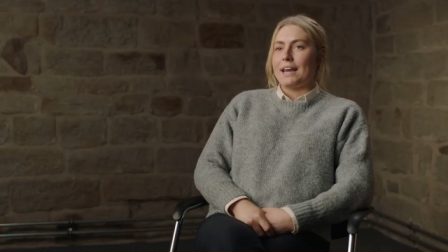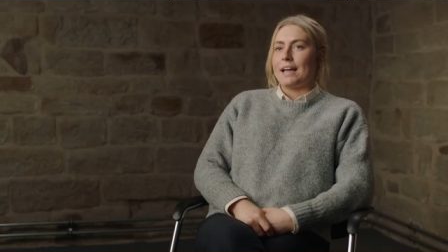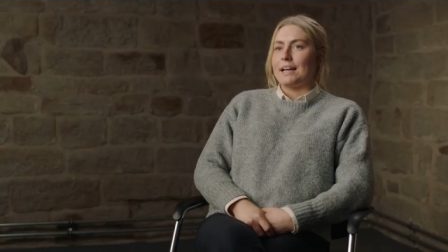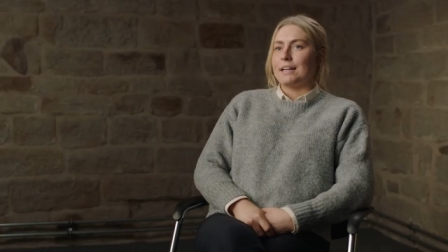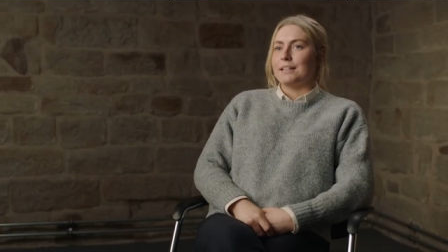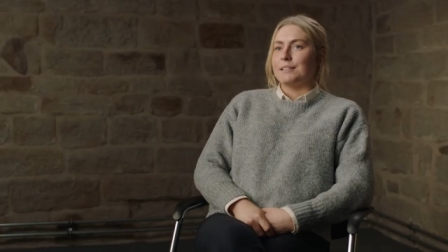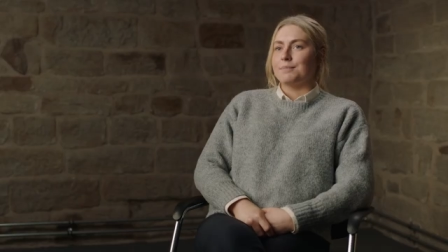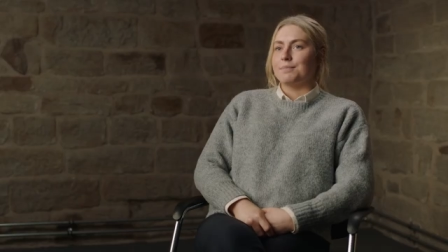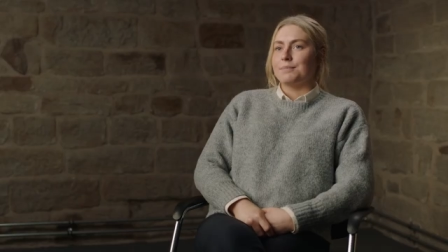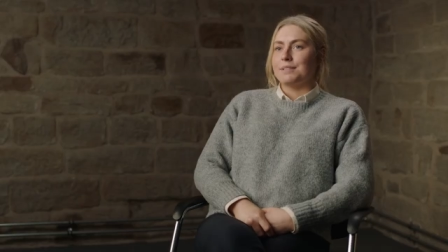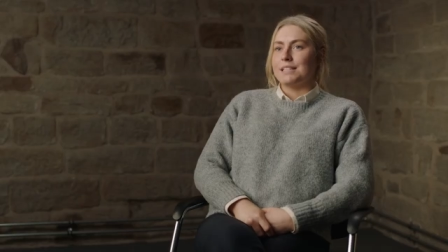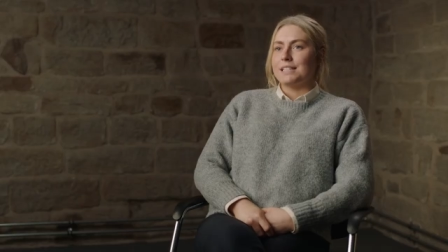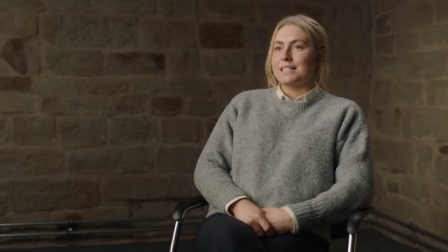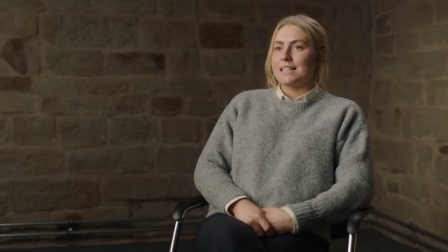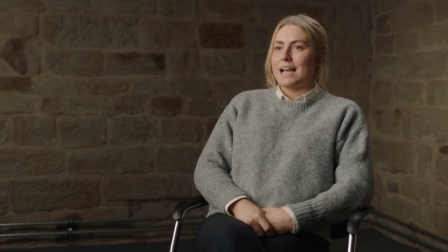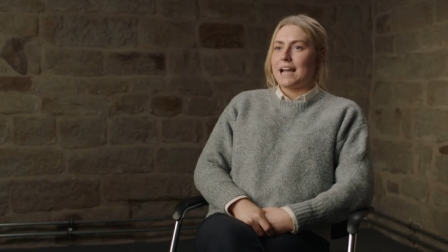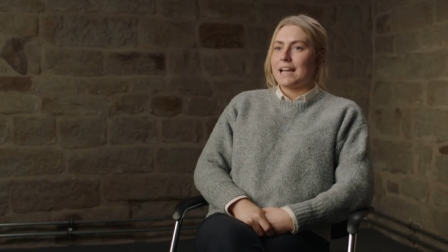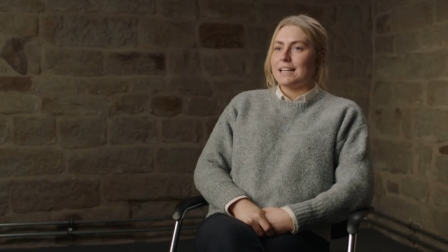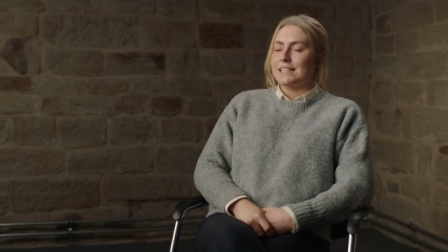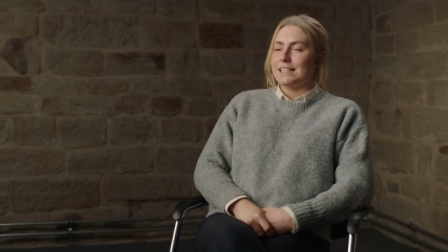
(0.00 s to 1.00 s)
I
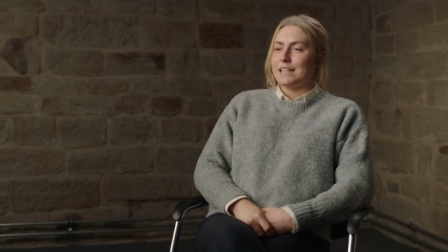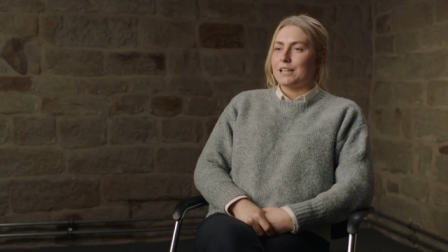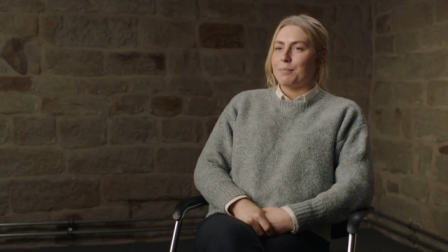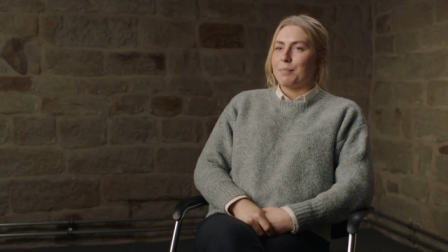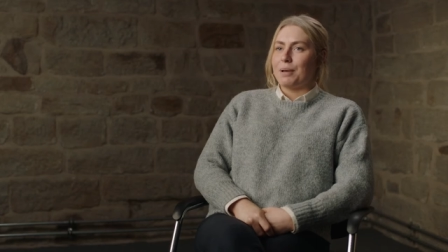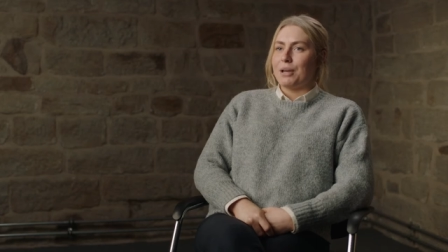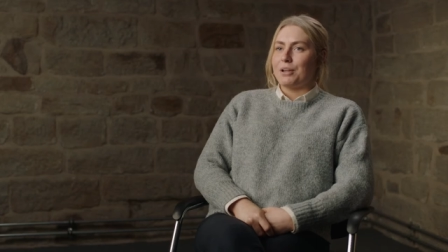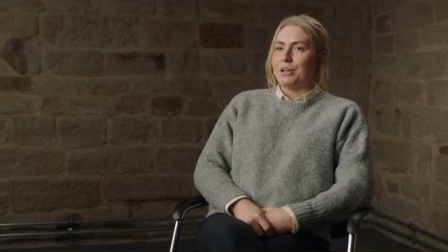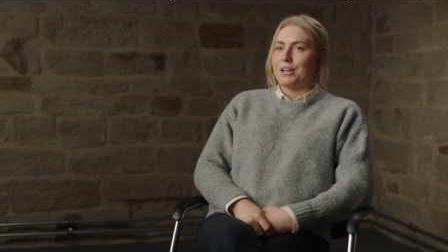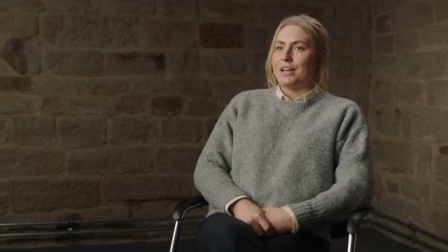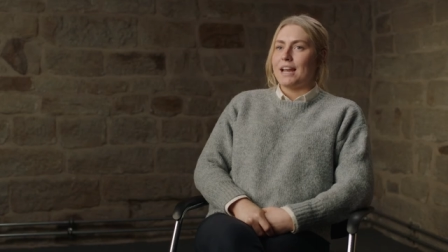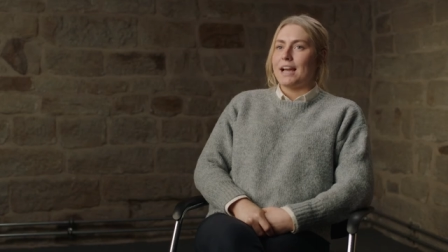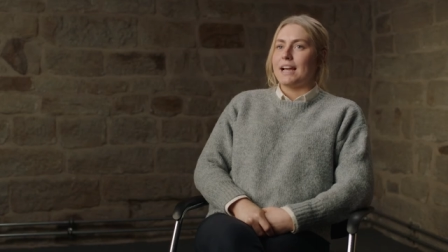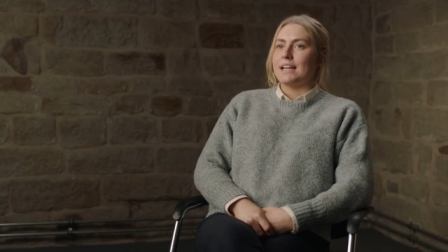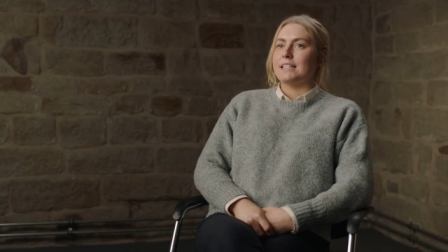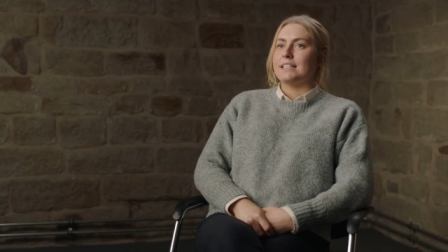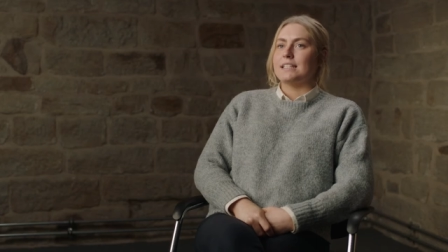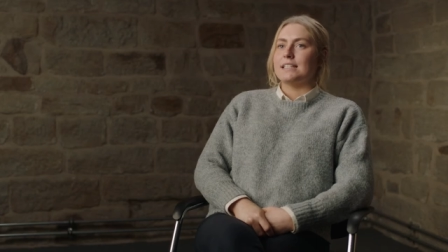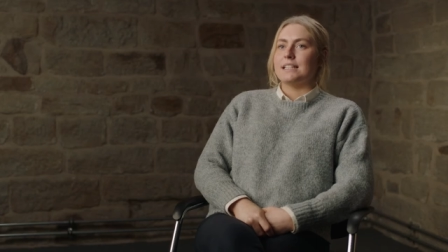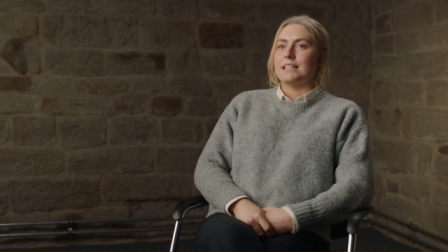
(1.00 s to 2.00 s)
decided at about
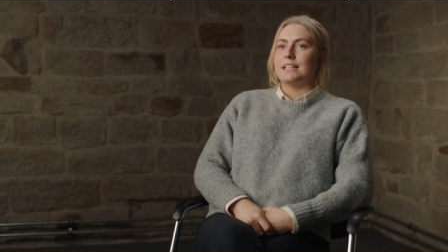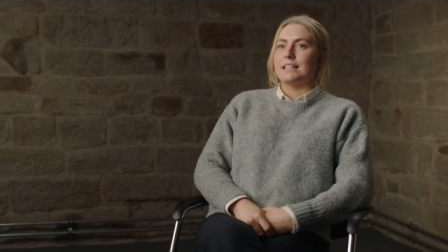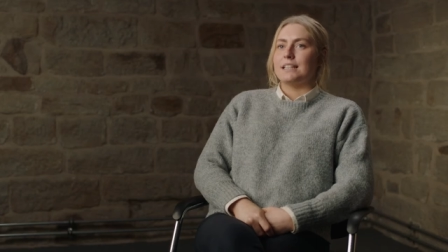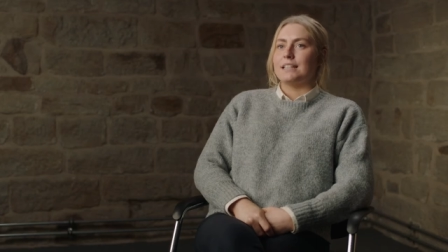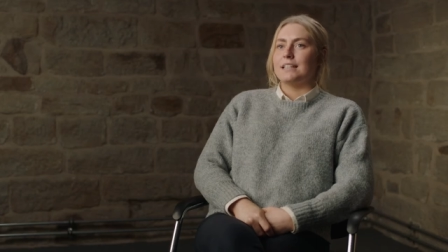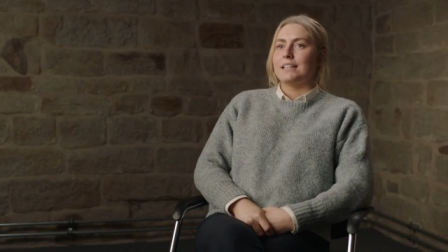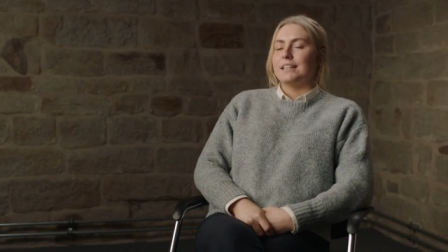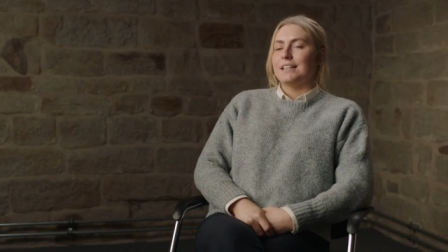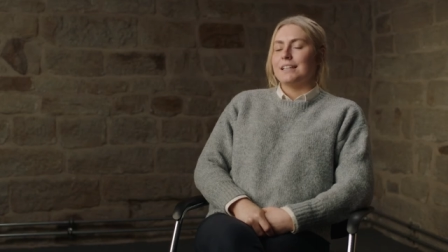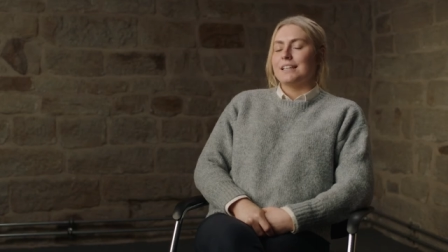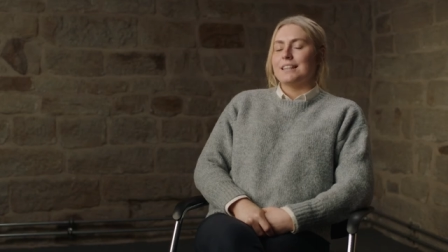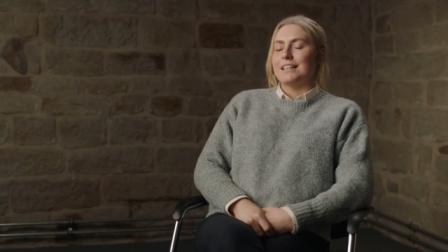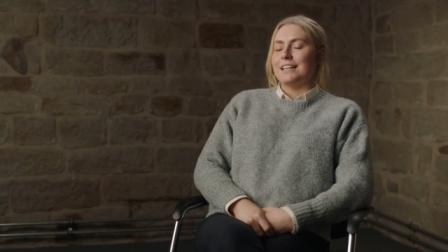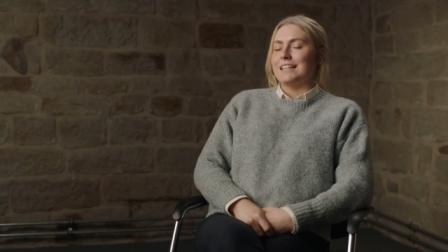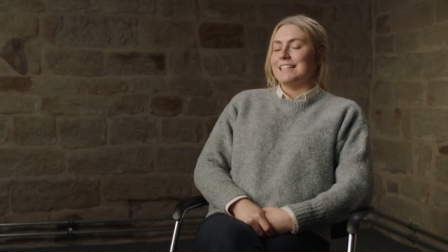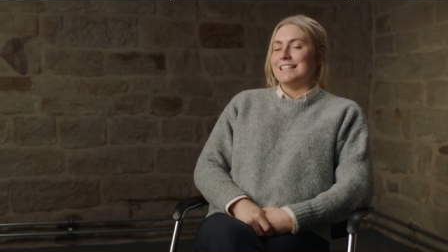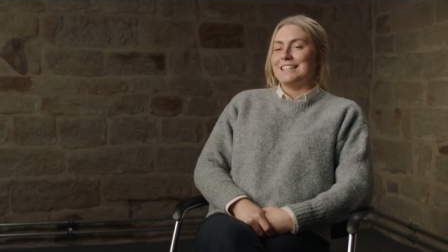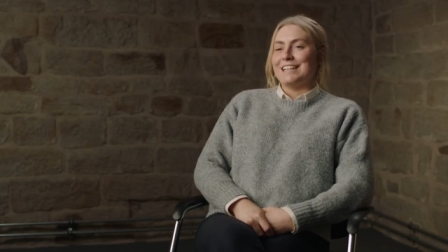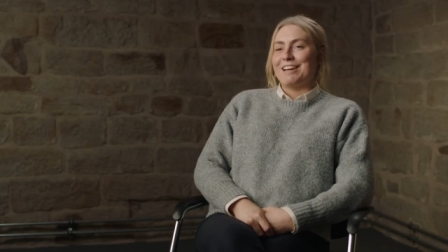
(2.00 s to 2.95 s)
19 that it